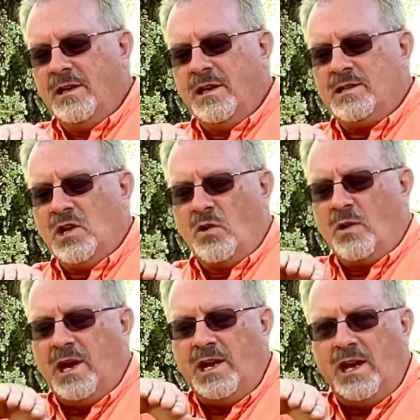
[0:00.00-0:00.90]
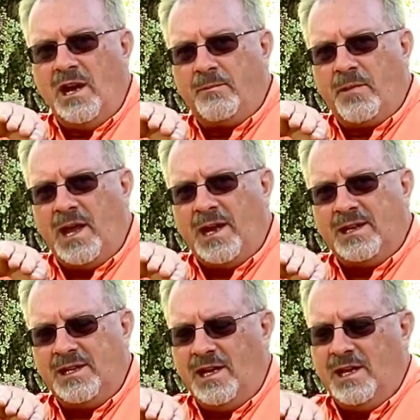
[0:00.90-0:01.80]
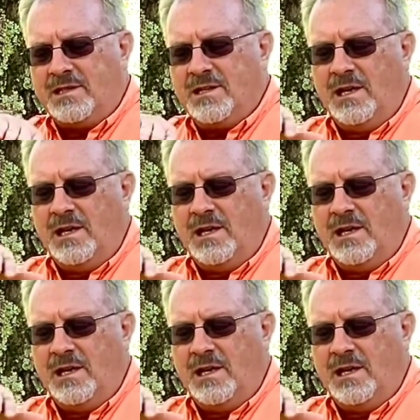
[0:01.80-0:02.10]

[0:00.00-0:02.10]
It's already up like this,